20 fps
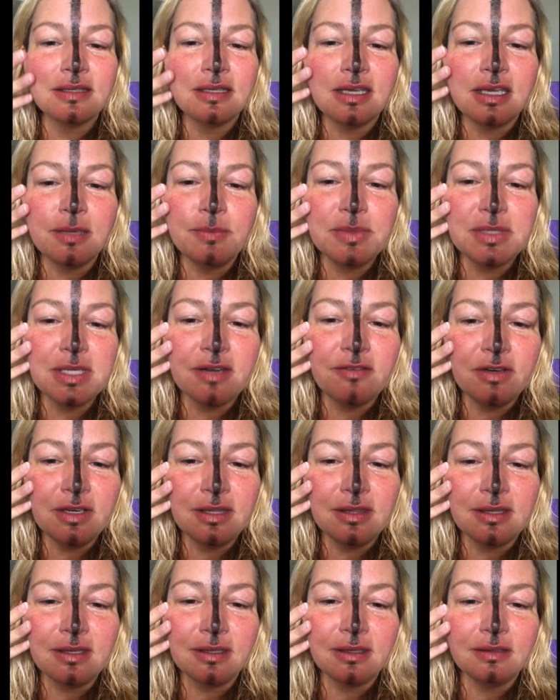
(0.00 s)
keeps
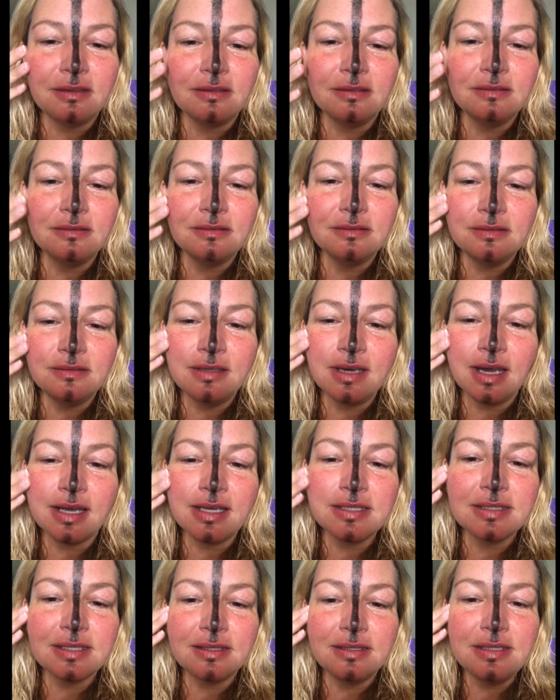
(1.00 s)
everything
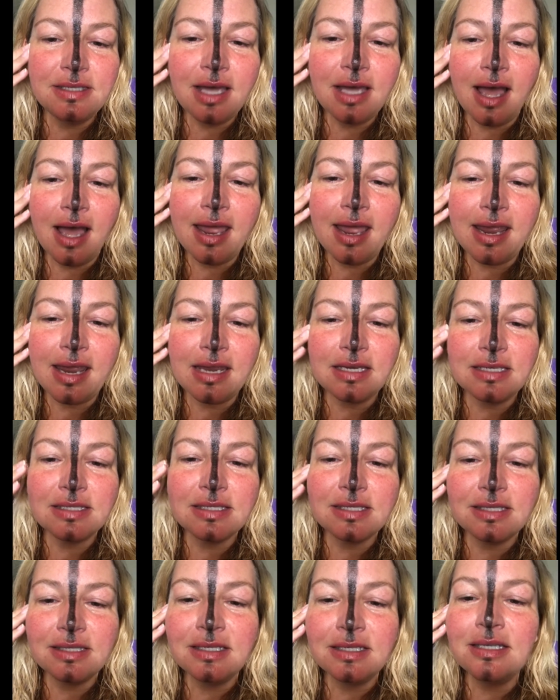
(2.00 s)
nice and
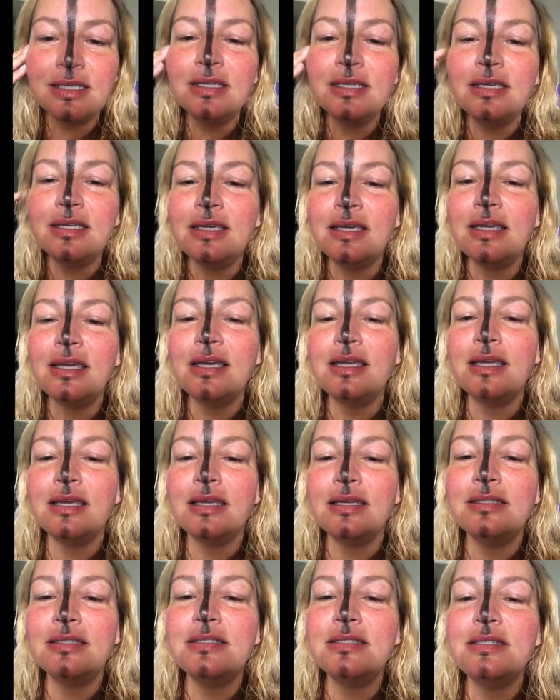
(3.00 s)
tight,
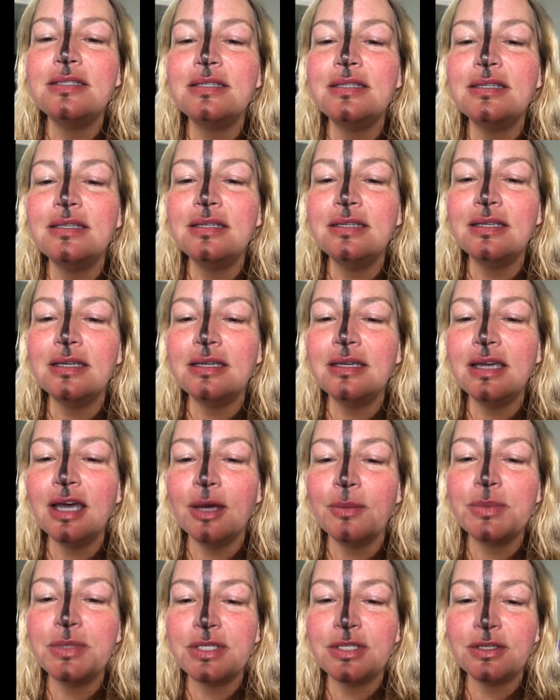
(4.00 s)
and it
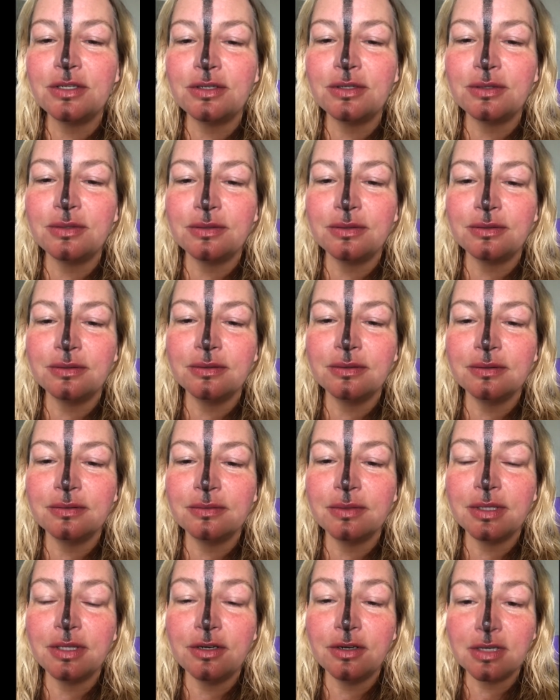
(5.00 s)
helps you
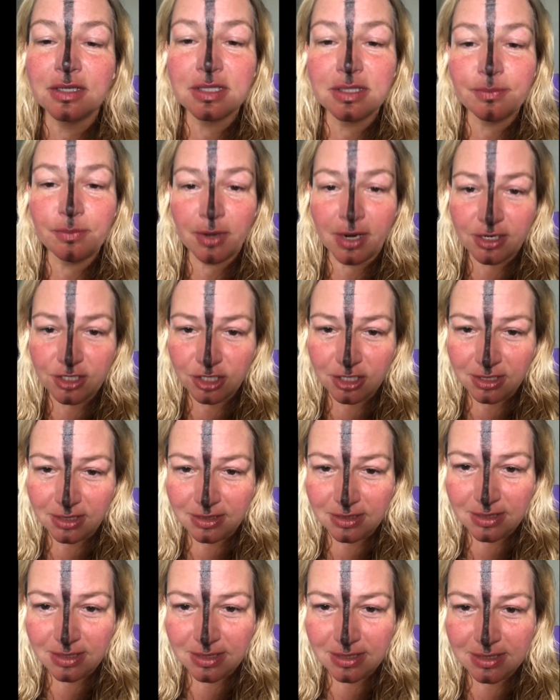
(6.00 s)
with your
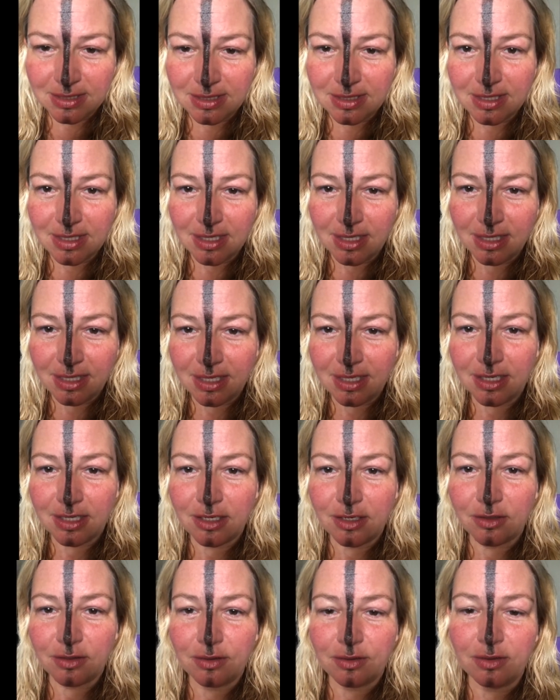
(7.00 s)
expressions. I
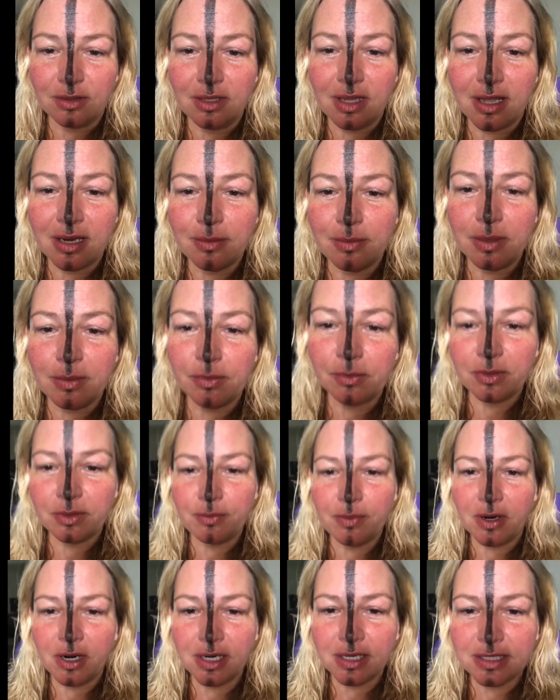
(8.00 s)
know a lot of people
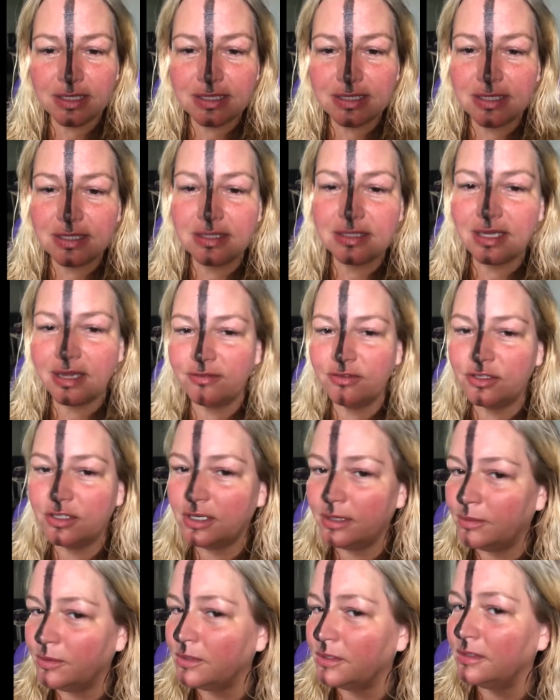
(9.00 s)
with Parkinson's have
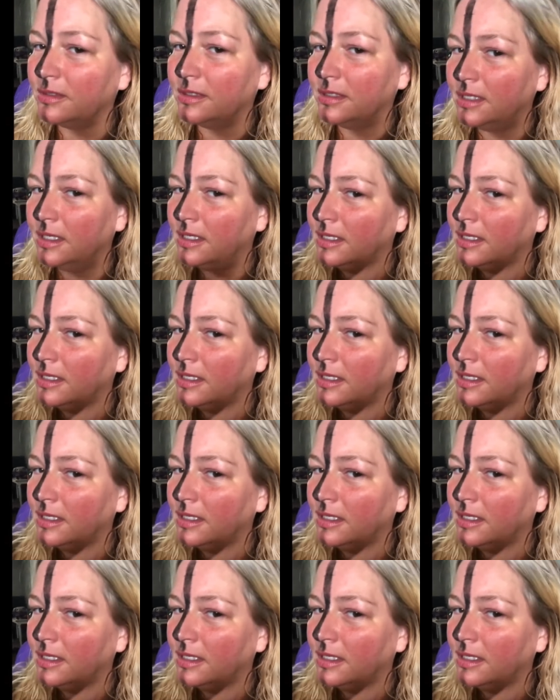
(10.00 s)
trouble